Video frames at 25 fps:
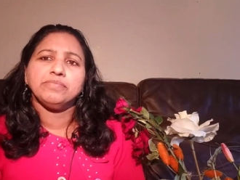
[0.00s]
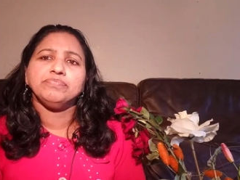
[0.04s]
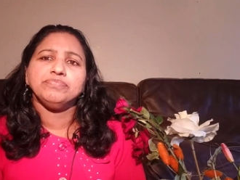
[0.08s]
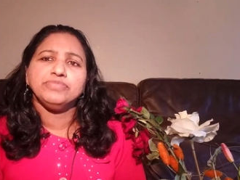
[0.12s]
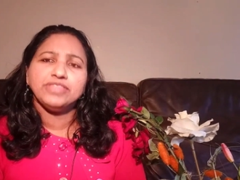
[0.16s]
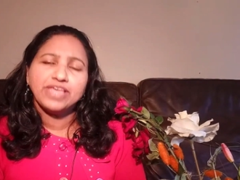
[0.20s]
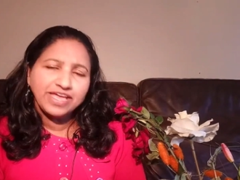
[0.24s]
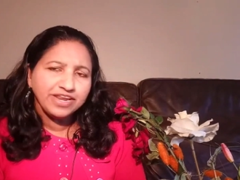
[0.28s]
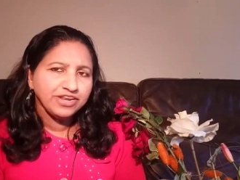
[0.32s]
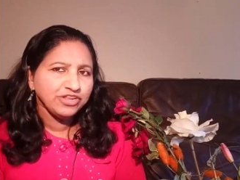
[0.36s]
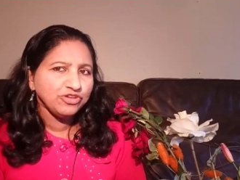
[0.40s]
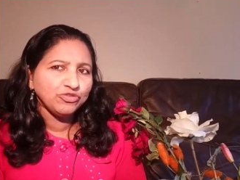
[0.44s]

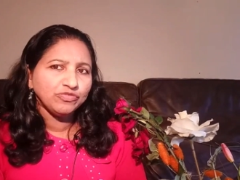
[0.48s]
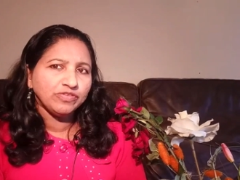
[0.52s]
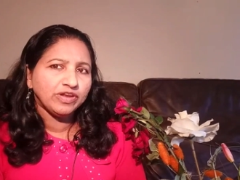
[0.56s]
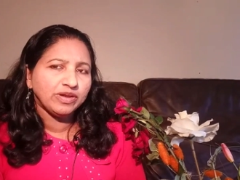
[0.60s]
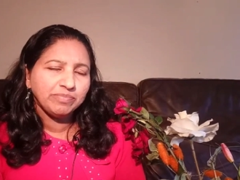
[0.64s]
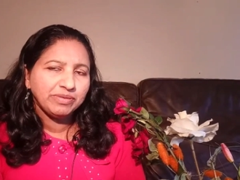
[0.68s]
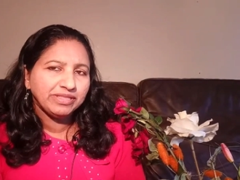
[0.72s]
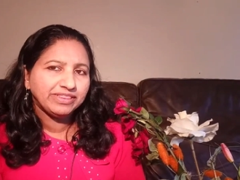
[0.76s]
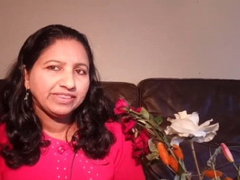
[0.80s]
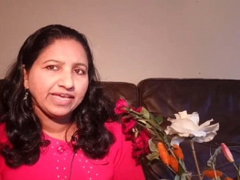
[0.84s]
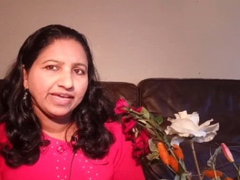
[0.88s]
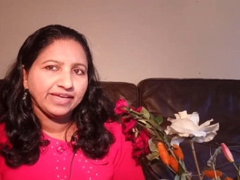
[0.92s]
Then you
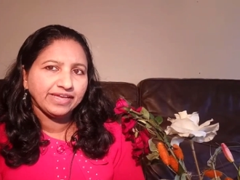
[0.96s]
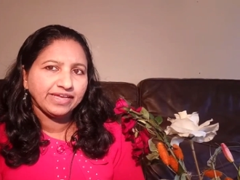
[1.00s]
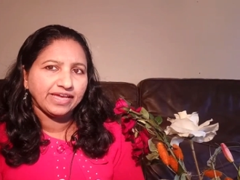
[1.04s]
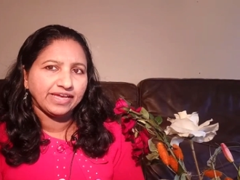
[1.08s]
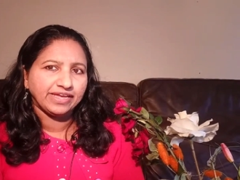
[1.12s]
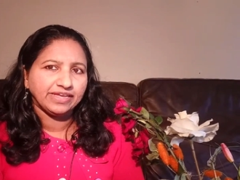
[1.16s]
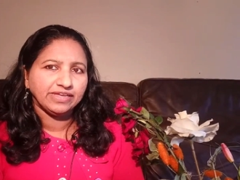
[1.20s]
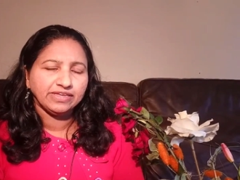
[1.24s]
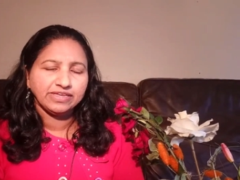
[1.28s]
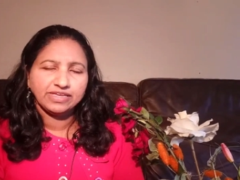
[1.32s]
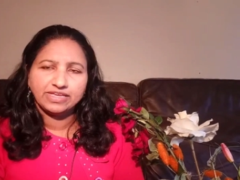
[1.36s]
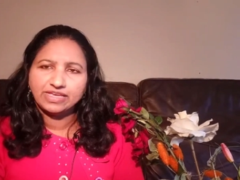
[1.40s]
will be
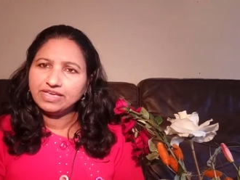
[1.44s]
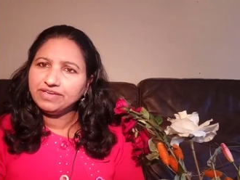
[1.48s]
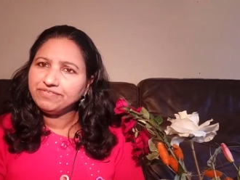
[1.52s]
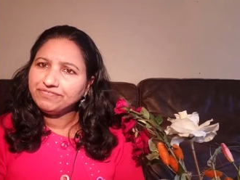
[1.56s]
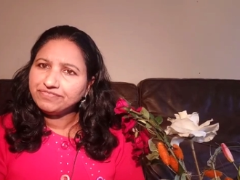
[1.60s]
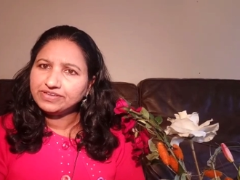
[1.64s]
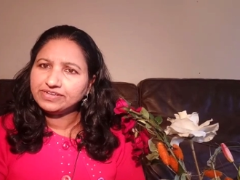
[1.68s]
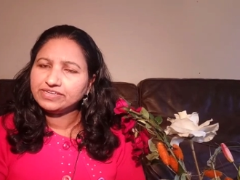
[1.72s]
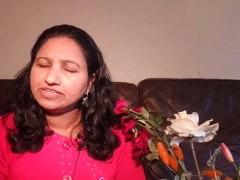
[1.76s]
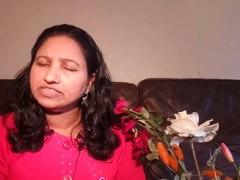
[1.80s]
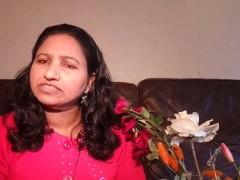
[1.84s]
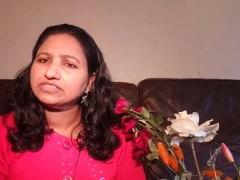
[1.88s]
thinking,
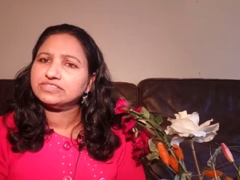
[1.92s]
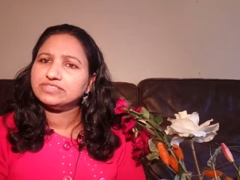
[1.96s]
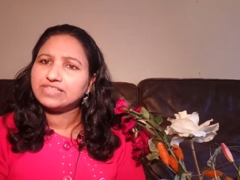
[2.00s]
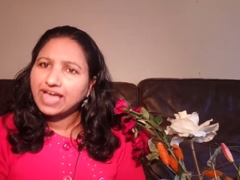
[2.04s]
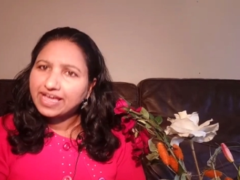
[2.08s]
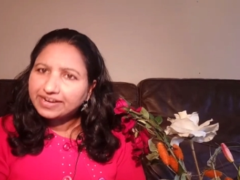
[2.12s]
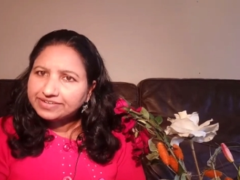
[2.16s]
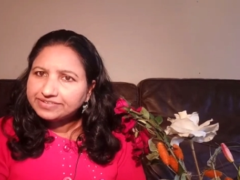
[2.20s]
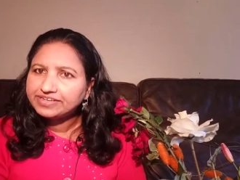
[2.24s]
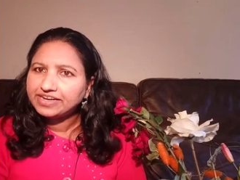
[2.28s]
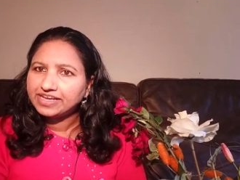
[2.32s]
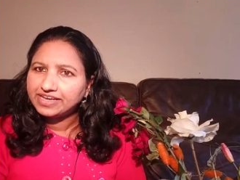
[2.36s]
if it is
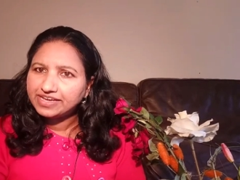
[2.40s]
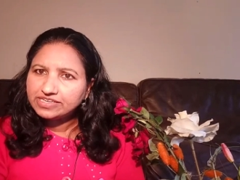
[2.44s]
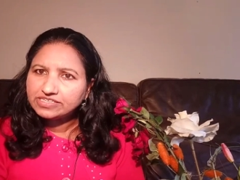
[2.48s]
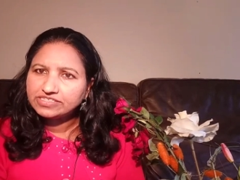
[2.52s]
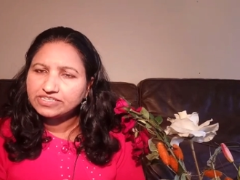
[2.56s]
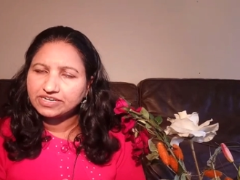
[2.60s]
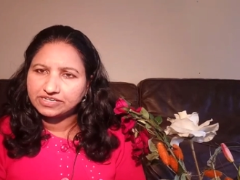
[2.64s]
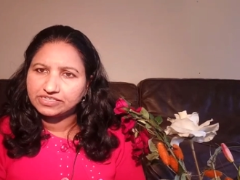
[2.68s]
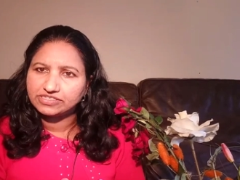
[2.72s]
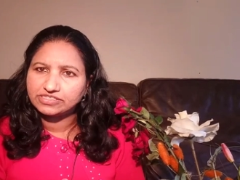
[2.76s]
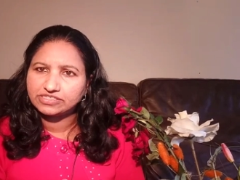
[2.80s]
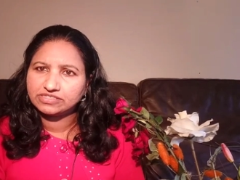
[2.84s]
that
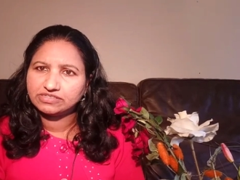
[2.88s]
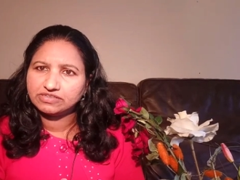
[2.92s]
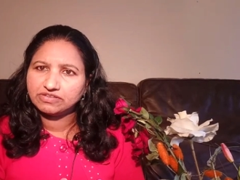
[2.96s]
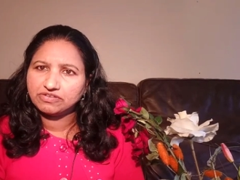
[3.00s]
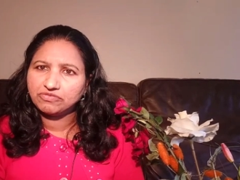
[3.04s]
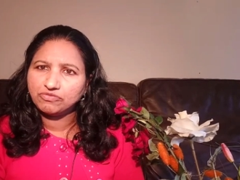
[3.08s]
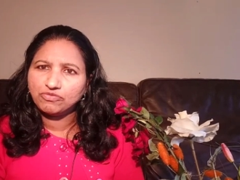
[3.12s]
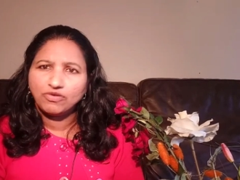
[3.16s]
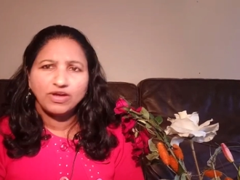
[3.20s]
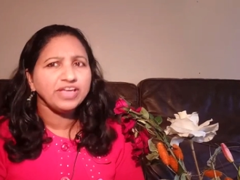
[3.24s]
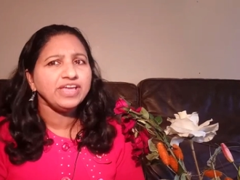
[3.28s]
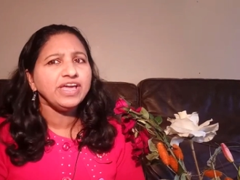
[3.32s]
dangerous,
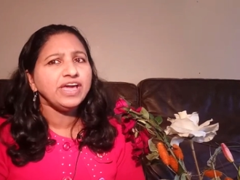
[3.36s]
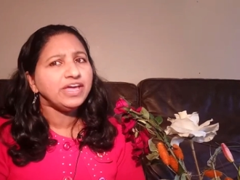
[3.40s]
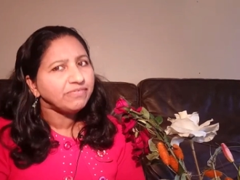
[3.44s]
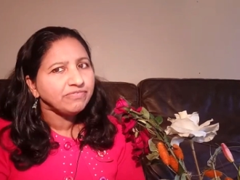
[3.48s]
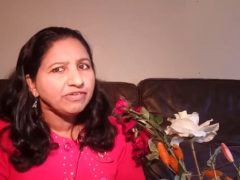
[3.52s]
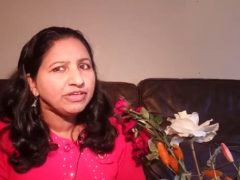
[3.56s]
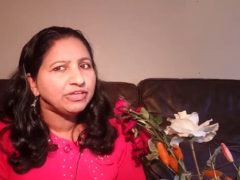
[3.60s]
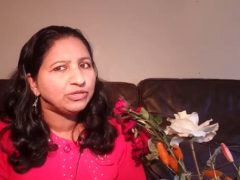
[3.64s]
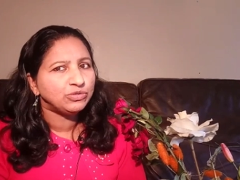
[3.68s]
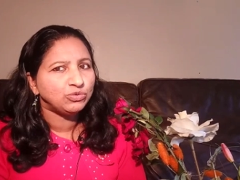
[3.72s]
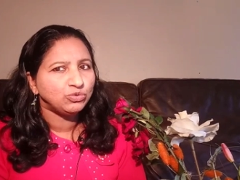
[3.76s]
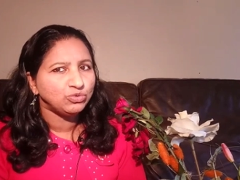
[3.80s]
why are
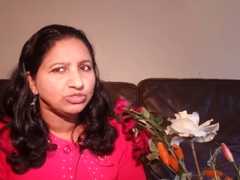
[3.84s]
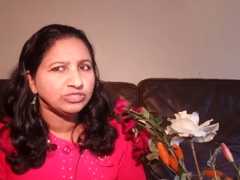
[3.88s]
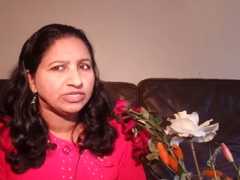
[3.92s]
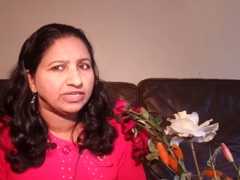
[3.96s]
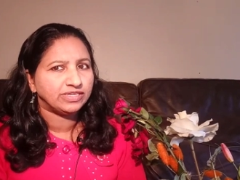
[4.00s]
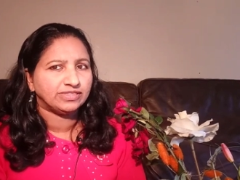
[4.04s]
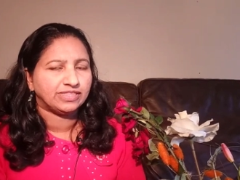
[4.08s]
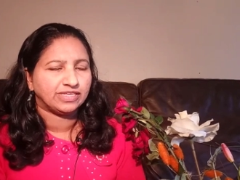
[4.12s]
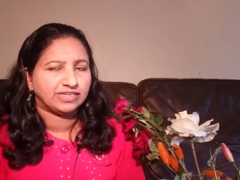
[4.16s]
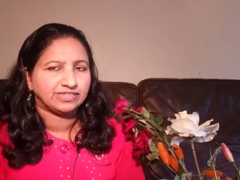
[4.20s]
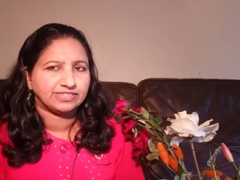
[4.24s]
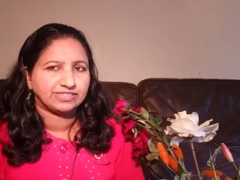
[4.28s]
we
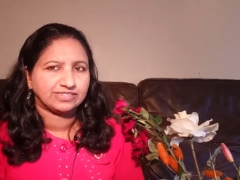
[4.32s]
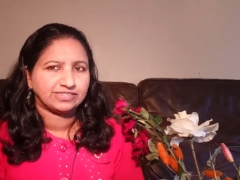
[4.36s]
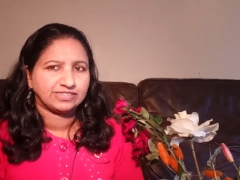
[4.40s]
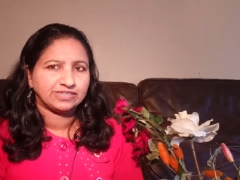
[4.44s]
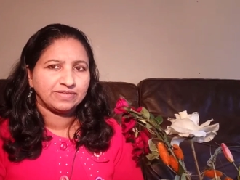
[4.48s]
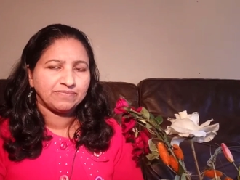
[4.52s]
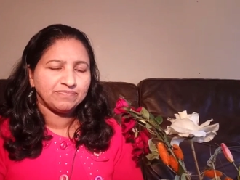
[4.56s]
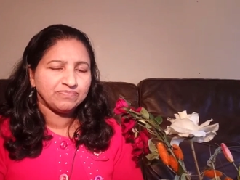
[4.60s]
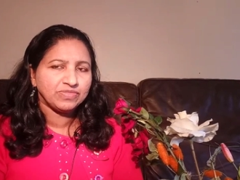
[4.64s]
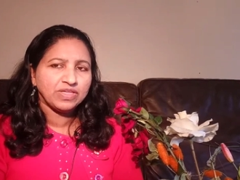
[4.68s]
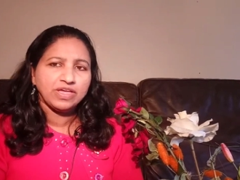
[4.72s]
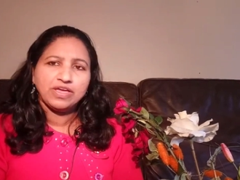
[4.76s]
using
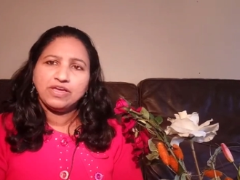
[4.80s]
this?